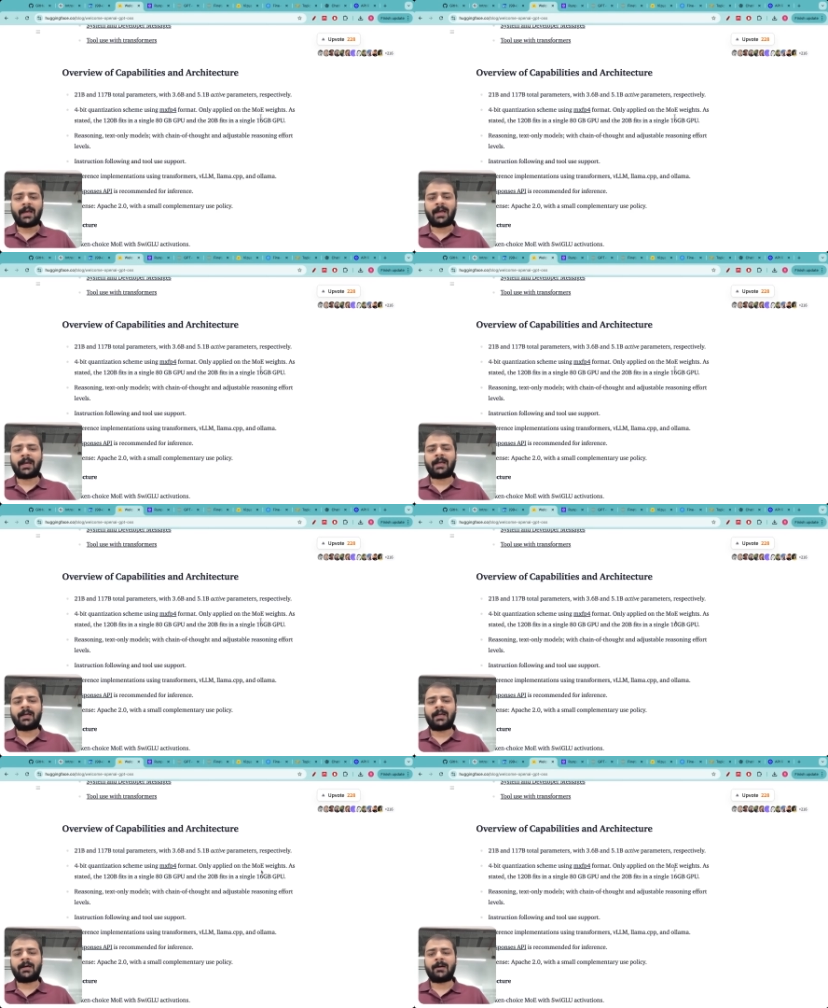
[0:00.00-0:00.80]

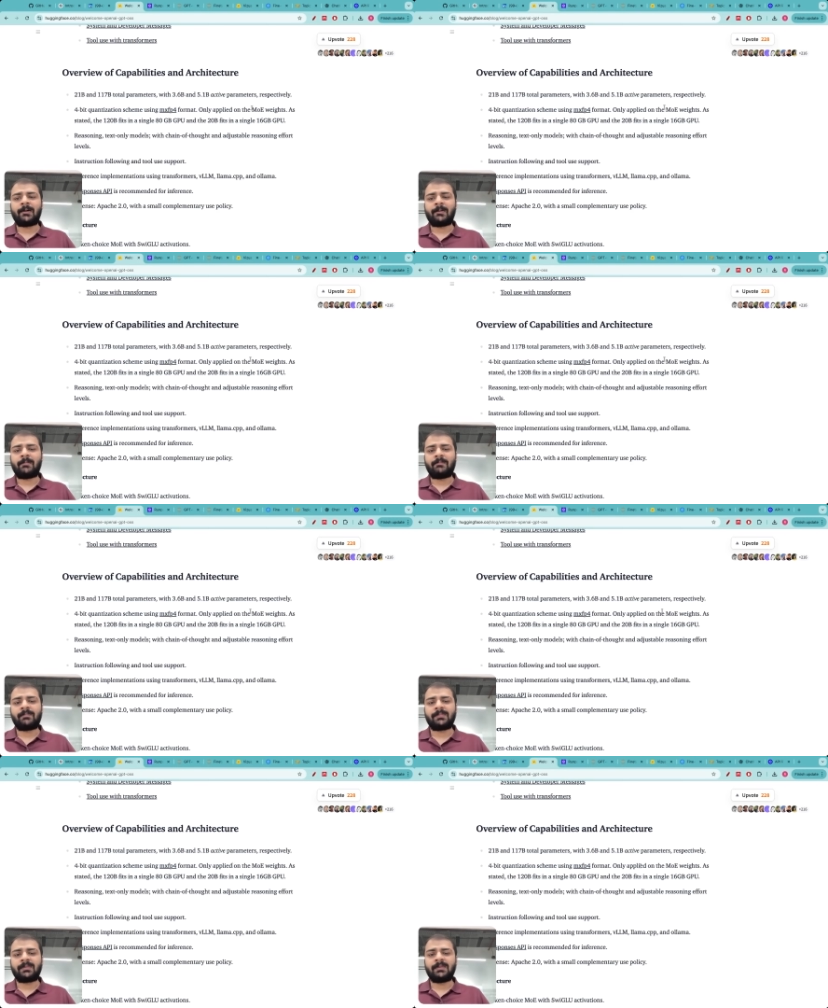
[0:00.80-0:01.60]
And uh,
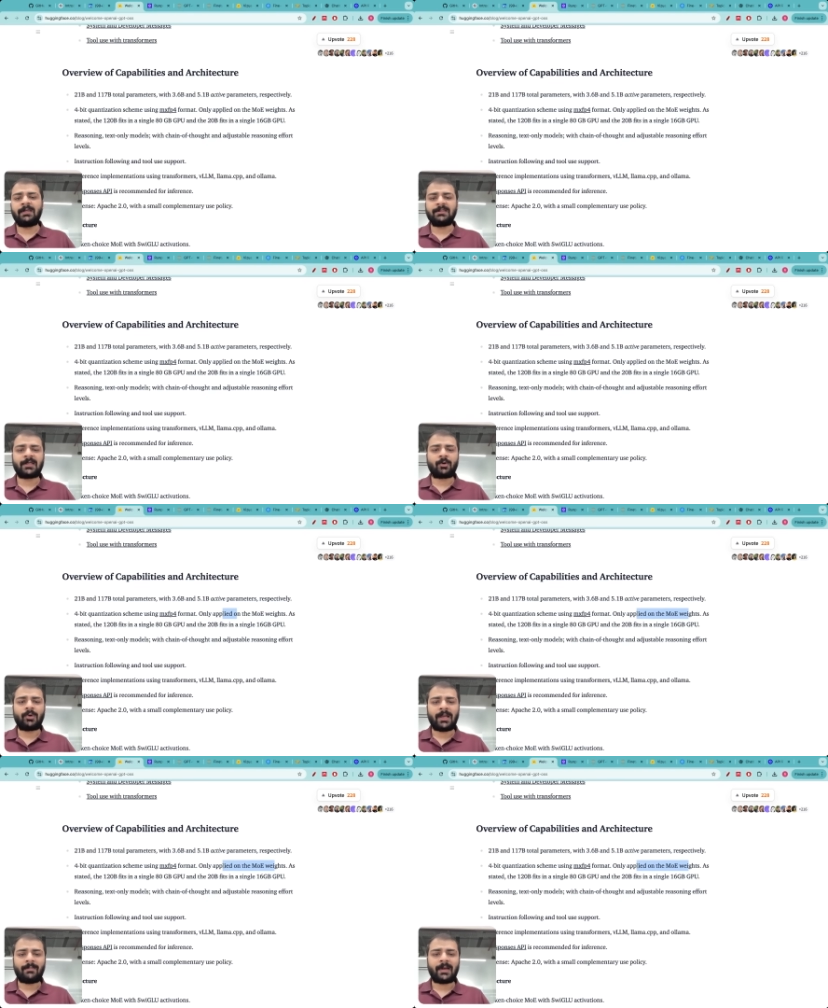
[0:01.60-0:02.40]
these are
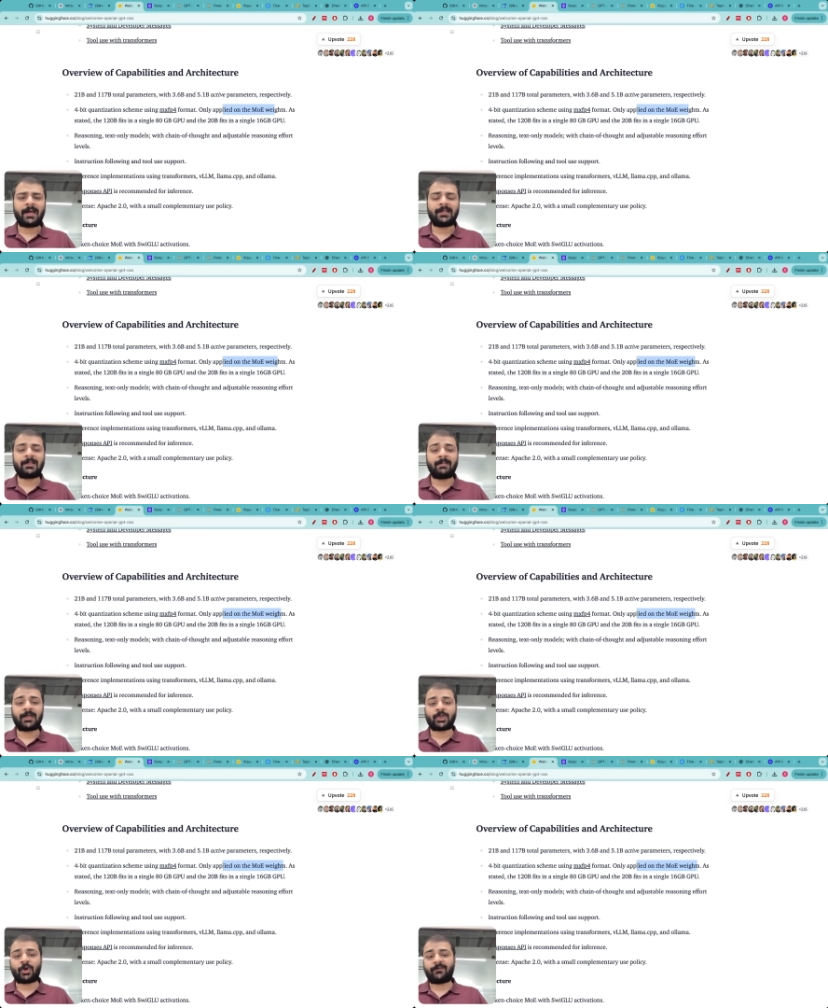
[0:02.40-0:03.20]
only applied in the
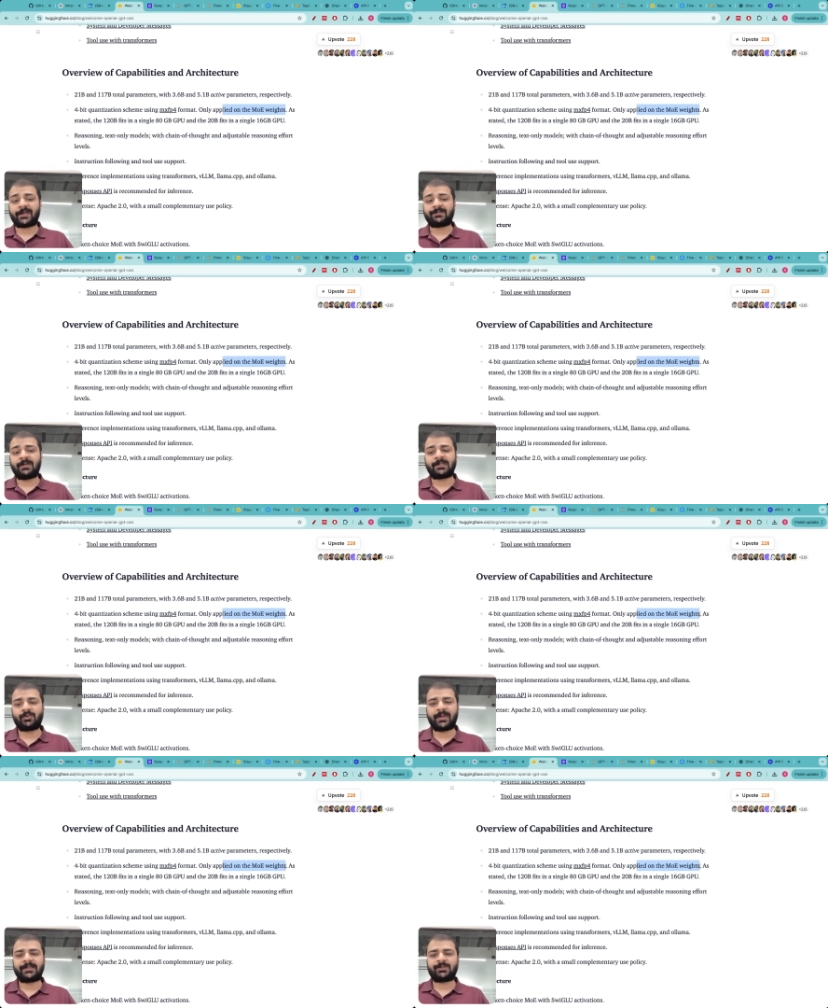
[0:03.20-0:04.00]
mixture of
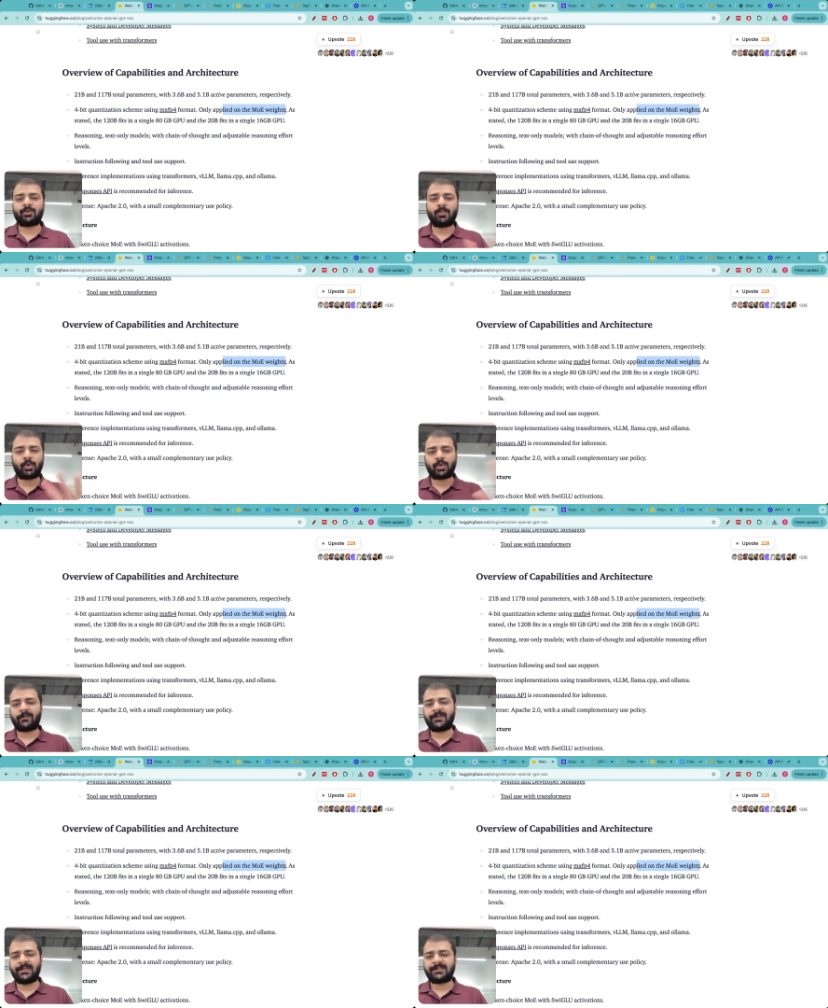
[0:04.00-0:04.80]
experts weights. So both
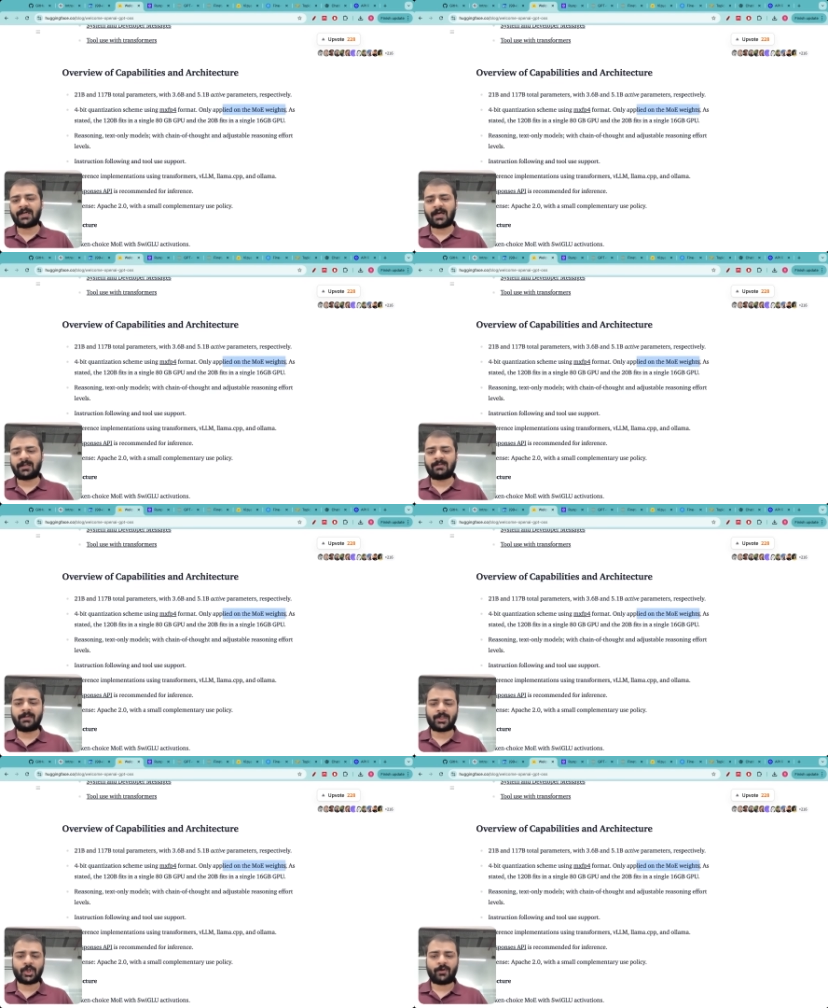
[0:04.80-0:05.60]
of these are
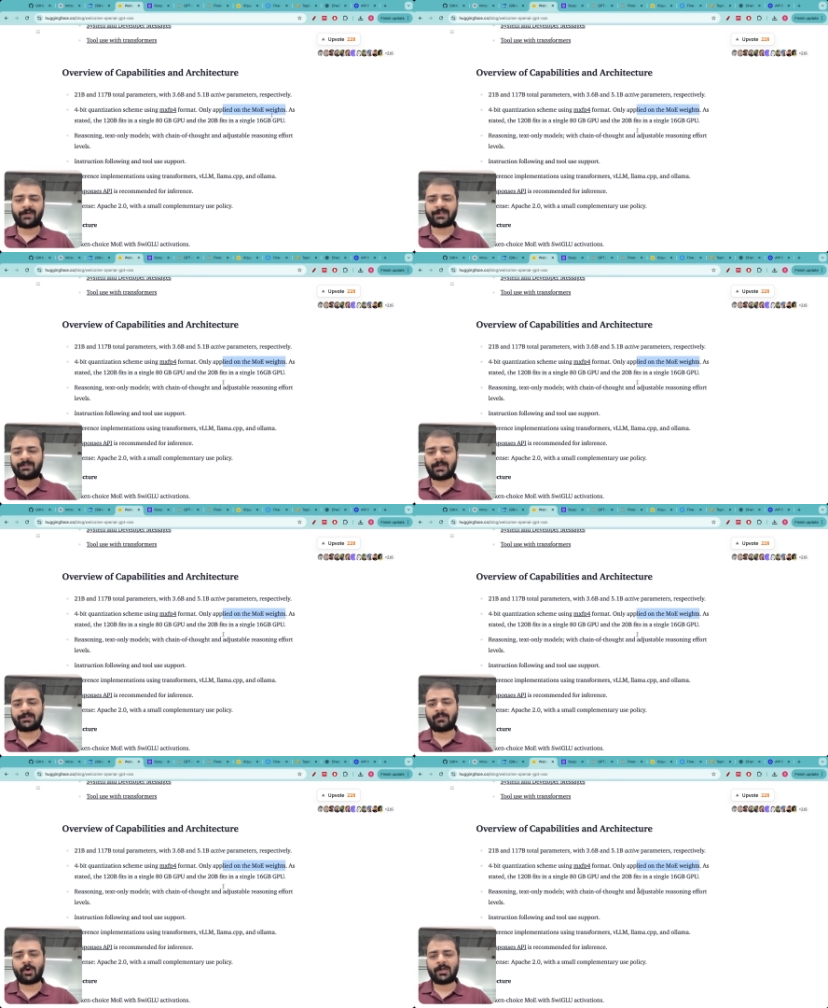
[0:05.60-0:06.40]
mixture of
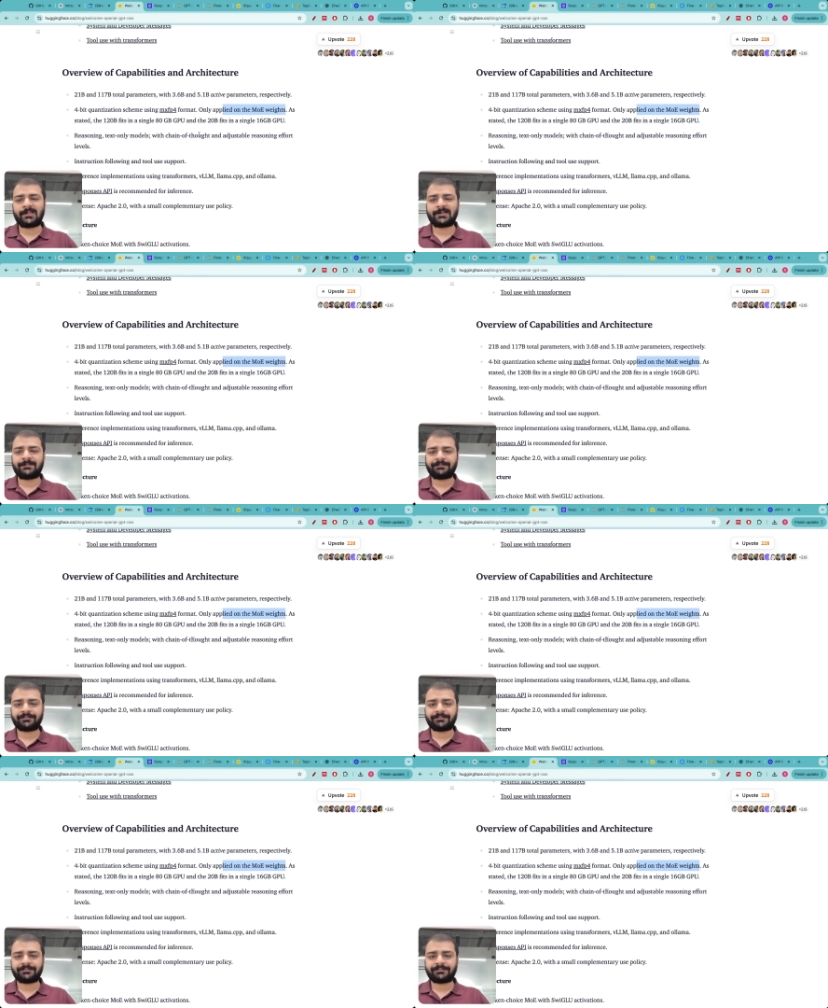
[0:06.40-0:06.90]
experts models.